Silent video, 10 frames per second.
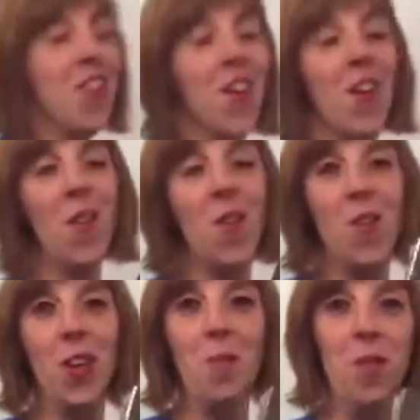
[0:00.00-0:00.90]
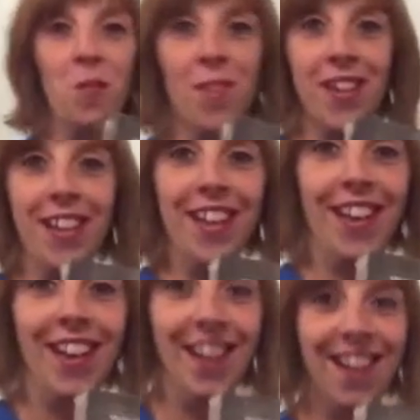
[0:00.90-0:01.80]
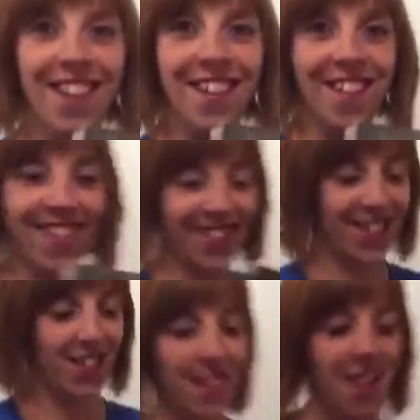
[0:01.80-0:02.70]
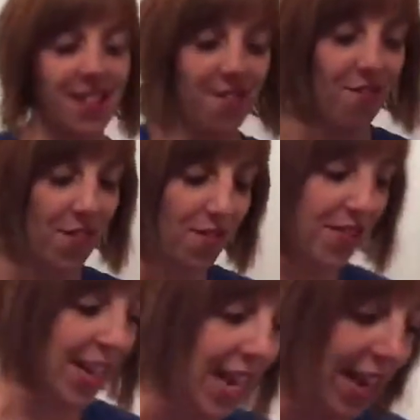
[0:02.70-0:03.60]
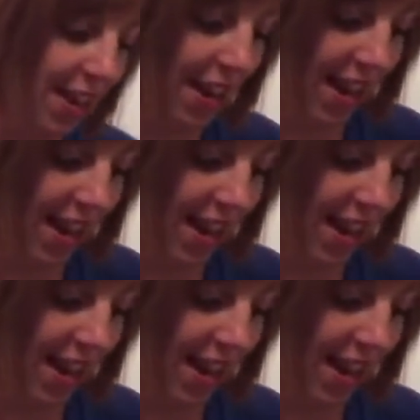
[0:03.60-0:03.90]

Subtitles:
the Autumn and Winter Catalogues 2015,